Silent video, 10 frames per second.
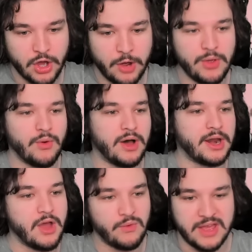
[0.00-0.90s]

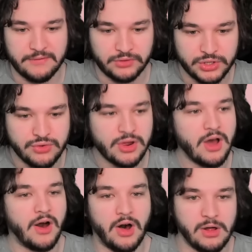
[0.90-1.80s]
Obi-Wan, we have
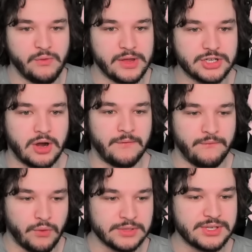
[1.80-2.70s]
Luke, all of which are
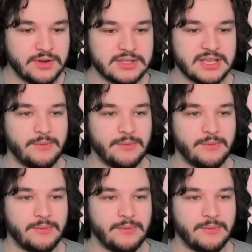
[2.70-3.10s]
Force units,